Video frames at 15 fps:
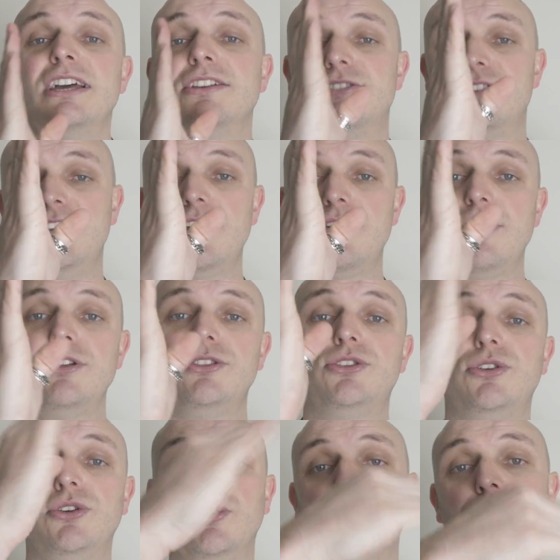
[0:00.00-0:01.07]
0
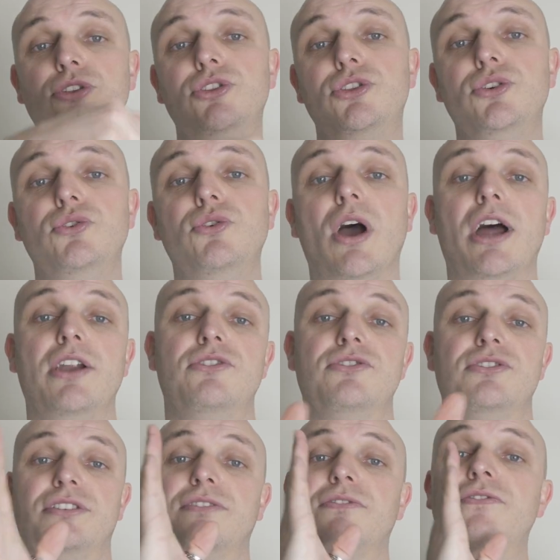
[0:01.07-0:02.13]
to
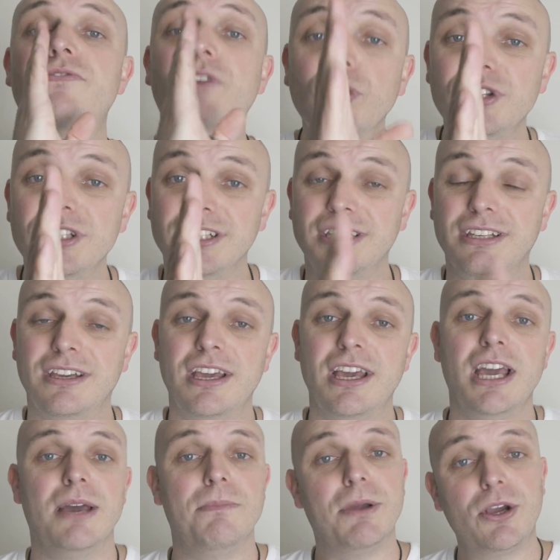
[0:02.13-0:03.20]
240
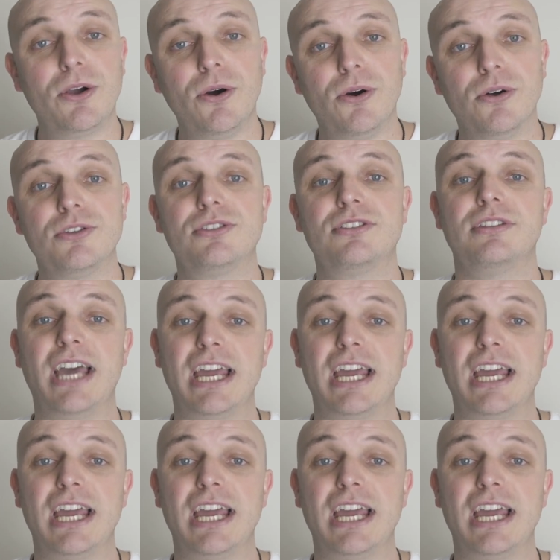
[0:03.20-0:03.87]
because